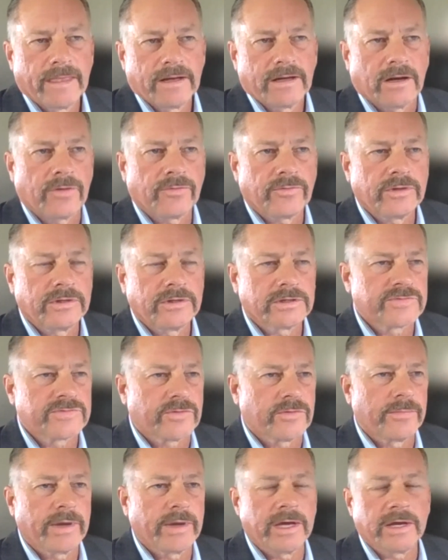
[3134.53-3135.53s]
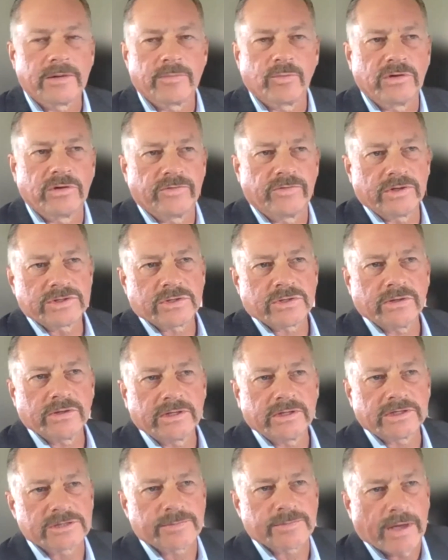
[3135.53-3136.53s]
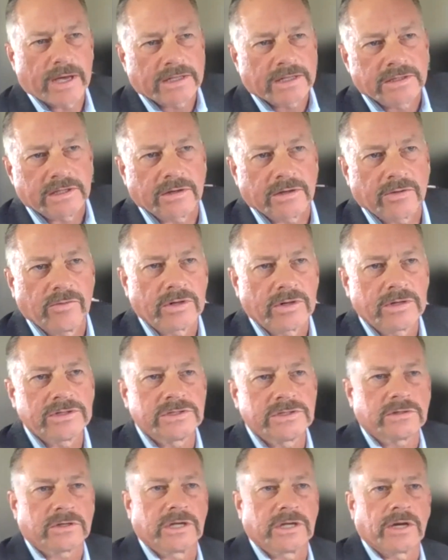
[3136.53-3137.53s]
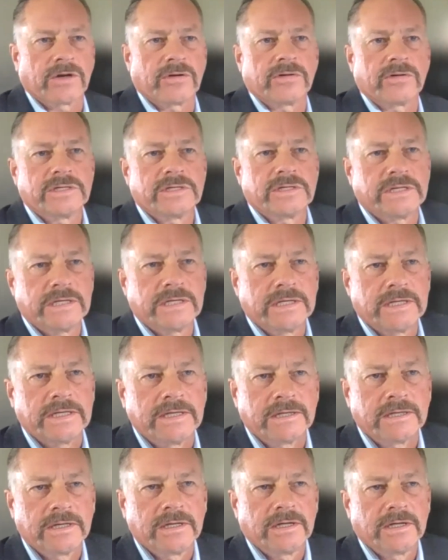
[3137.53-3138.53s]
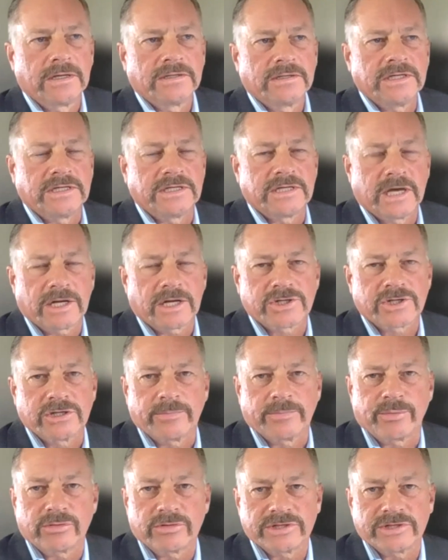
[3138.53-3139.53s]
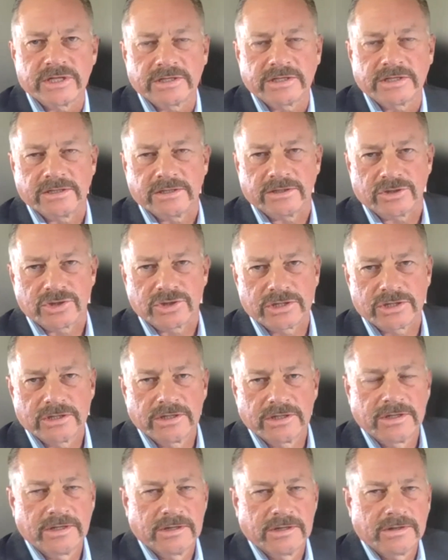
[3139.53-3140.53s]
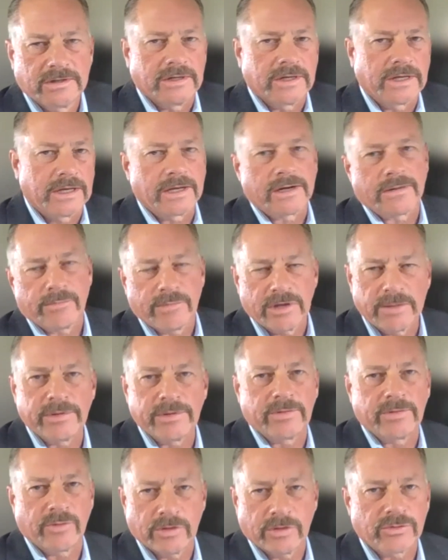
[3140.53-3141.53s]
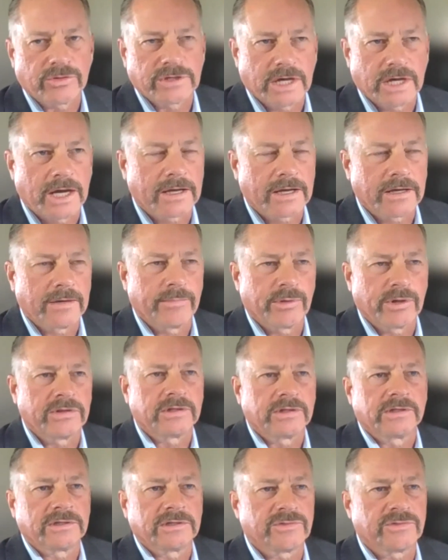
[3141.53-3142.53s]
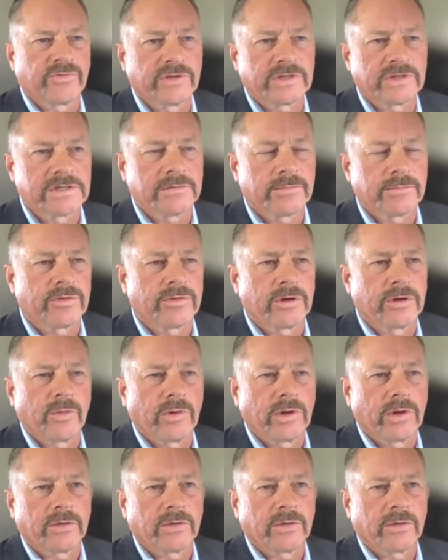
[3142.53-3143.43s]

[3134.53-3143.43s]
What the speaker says: I'll read this verbatim. When visually inspecting, what is your guaranteed detection percentage? And again, it may be what we're talking about. I think this fits in pretty well.